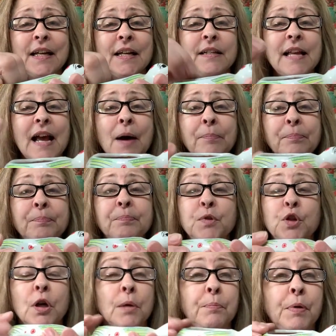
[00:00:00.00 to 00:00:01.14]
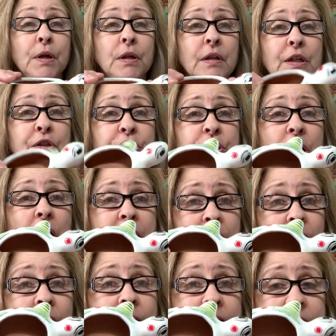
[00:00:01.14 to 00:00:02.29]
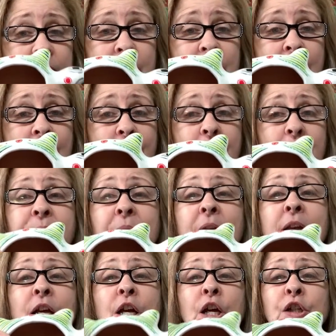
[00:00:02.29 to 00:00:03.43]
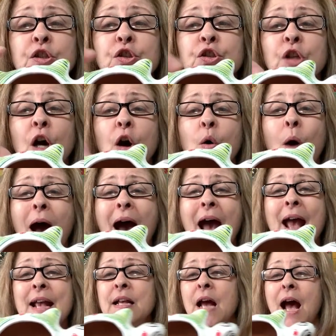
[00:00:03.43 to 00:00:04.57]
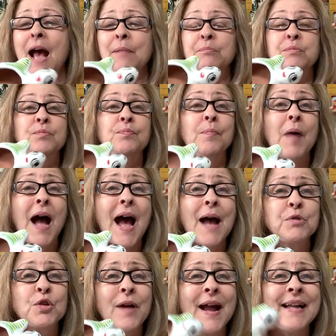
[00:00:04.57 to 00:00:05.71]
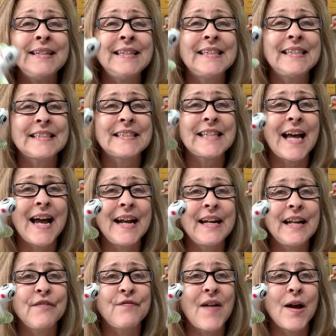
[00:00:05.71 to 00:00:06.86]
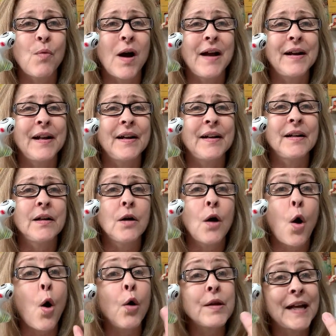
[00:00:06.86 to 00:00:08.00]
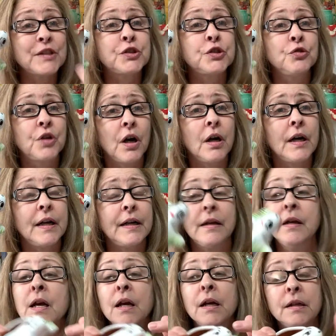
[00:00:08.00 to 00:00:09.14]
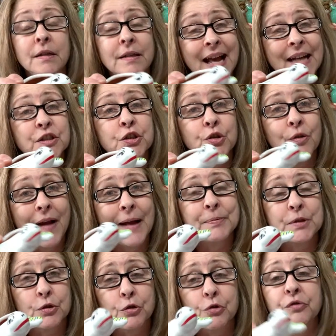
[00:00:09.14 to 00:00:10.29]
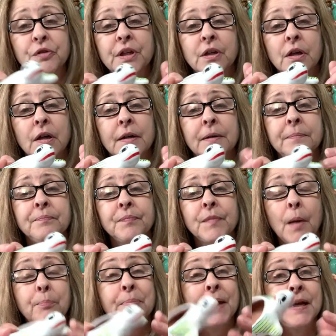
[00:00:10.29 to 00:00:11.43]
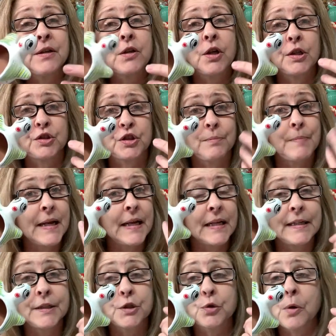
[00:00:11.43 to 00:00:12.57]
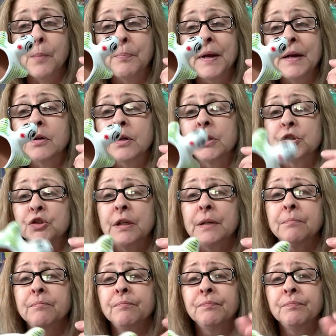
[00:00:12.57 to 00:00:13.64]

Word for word: Yep. You could put a little succulent in there. So I, I'm, I'm trying to decide if I want to, oh, yes, you could. Yes, you absolutely could. A pin cushion, make it into a pin cushion.